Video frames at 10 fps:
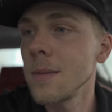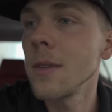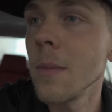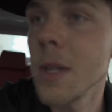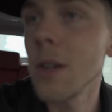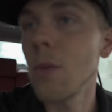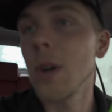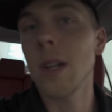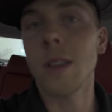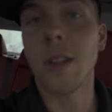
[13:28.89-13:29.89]
Let me know
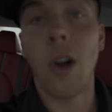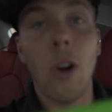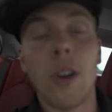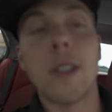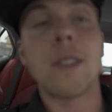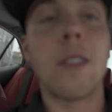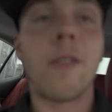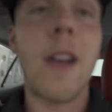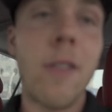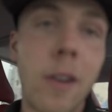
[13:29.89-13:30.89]
what car is the
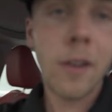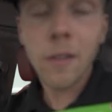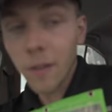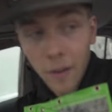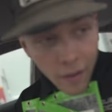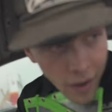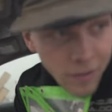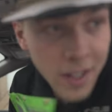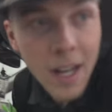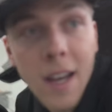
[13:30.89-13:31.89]
favorite
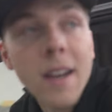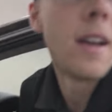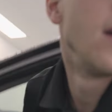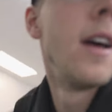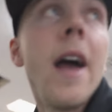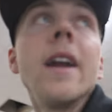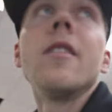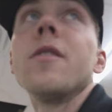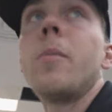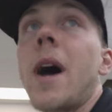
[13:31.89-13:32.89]
of the day and
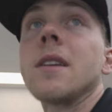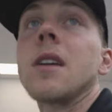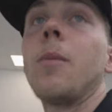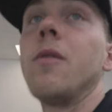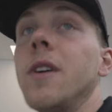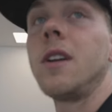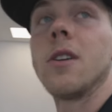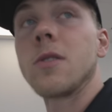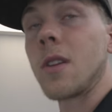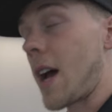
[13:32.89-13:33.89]
of the past couple videos.